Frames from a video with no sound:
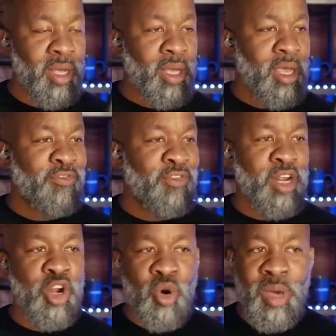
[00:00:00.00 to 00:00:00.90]
it if
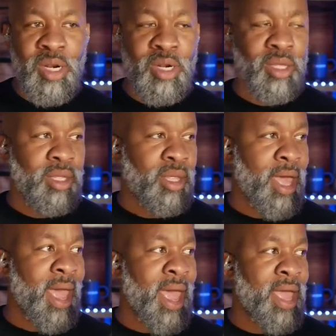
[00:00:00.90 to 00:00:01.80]
I know it.
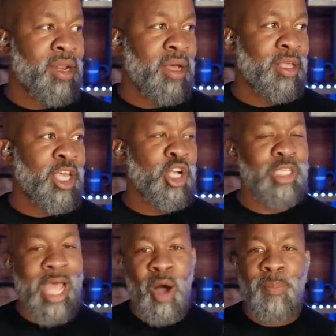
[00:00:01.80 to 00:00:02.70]
And
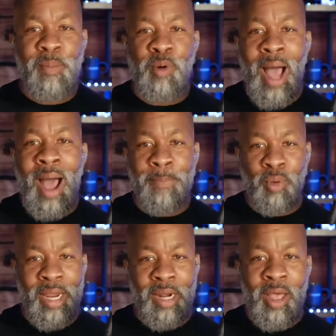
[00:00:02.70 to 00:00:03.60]
here's how people
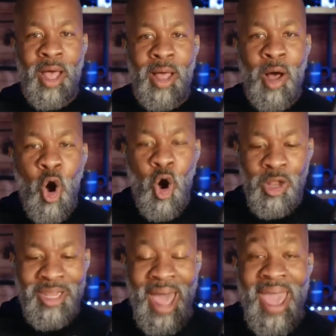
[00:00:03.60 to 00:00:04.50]
operate.
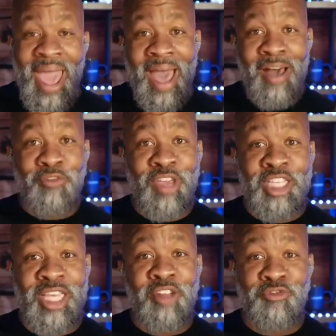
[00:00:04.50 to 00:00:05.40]
All that I have
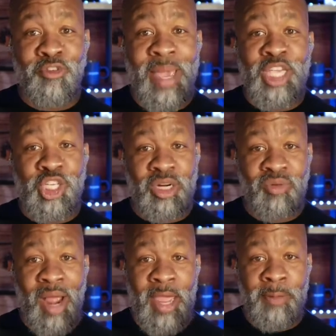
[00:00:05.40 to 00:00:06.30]
is
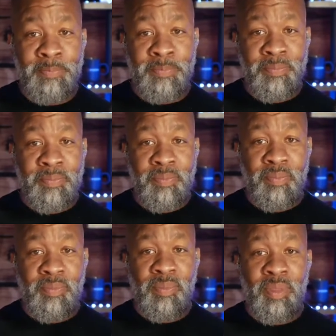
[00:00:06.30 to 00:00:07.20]
information, right?
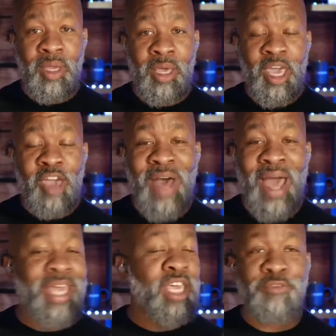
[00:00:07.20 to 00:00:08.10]

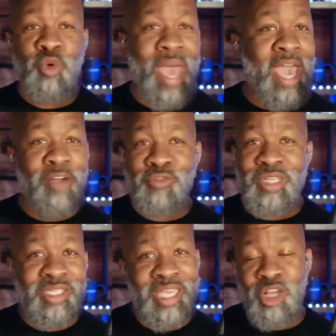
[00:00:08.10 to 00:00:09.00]
If I give you
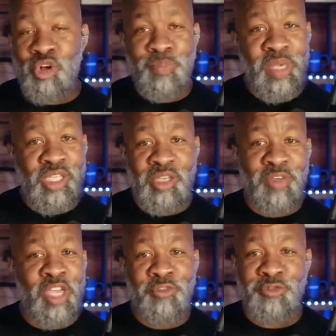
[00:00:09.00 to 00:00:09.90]
every single piece
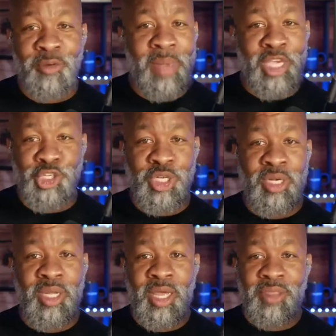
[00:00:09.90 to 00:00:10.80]
of
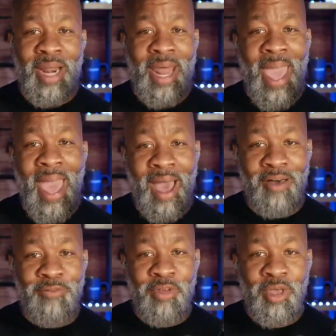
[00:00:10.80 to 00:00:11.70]
information that I
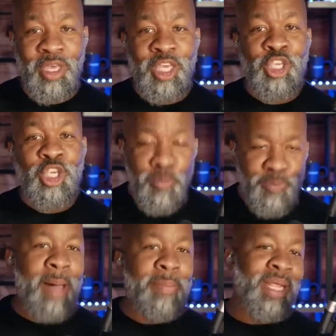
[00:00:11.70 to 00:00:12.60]
have, you're
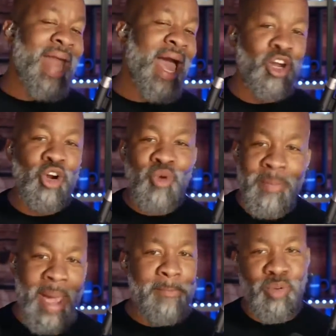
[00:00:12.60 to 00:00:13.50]
probably not going to
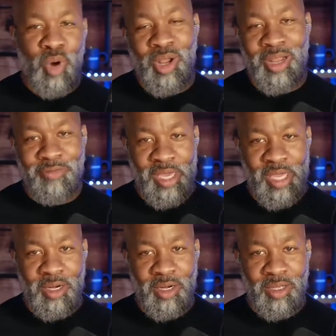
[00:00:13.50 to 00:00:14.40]
remember all of
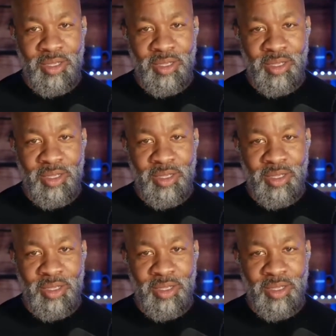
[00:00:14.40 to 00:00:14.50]
it,